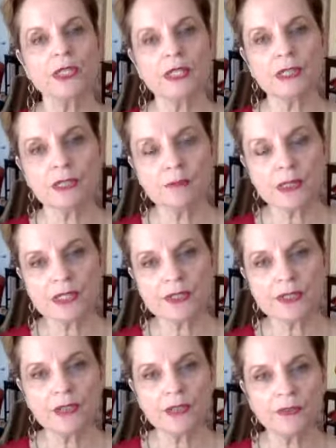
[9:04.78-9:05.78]
in the
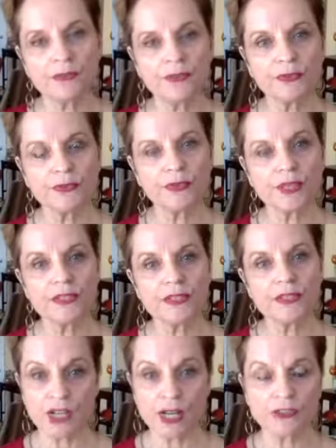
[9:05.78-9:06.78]
midst of
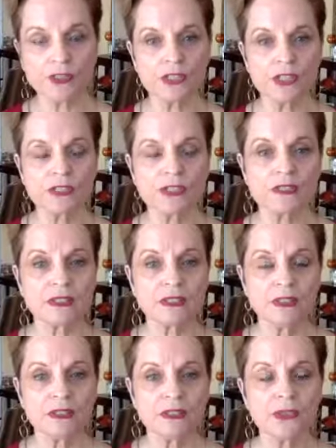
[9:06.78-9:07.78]
these challenges,
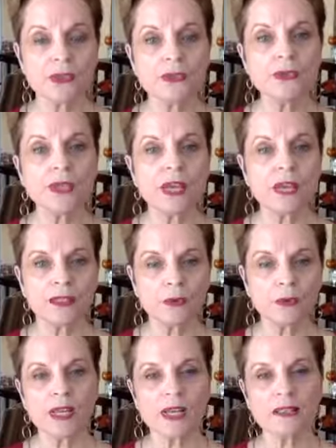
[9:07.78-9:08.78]
to do that in a
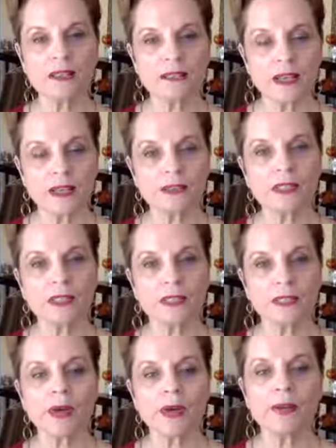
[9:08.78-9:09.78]
way that's ethically
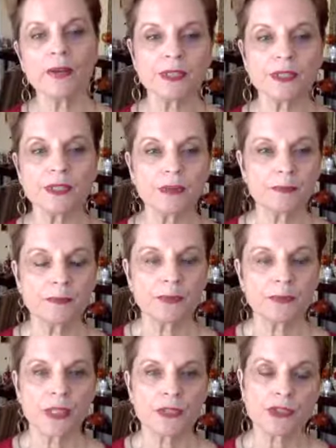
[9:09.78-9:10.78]
grounded.
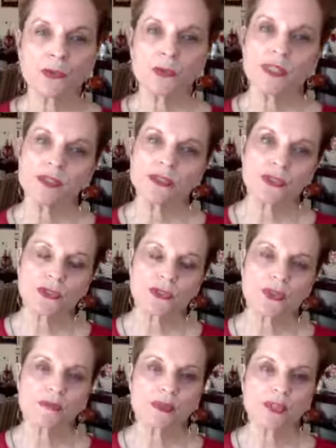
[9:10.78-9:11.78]
So in this
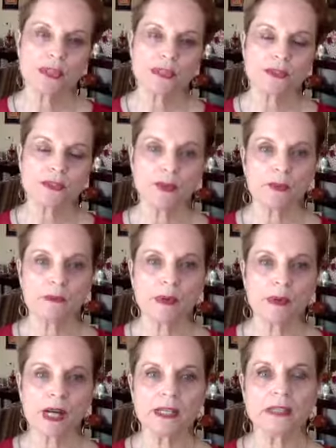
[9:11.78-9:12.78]
circumstance, what we
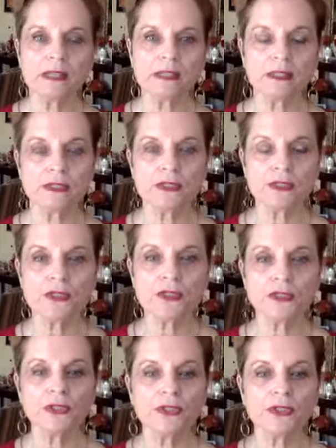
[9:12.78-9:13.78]
might
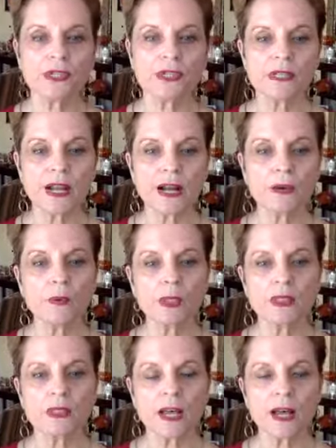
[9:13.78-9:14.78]
consider is, how
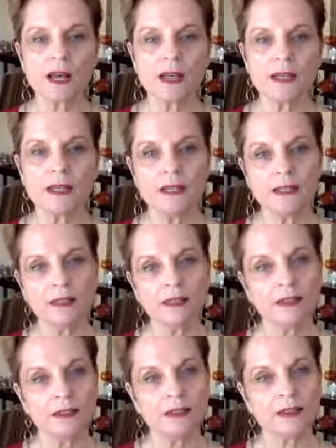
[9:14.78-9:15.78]
will I
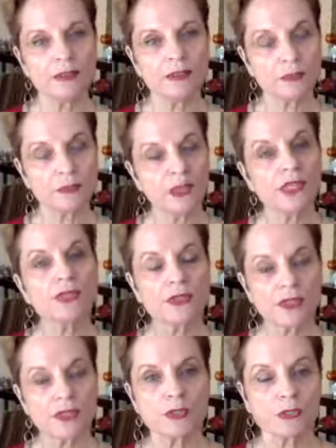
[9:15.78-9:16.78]
speak to
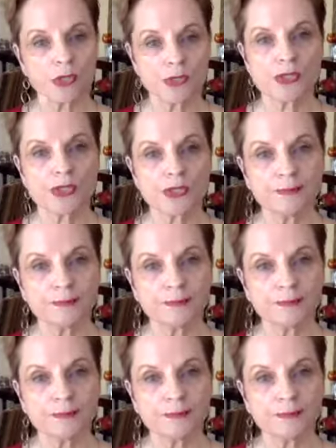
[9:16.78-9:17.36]
this person?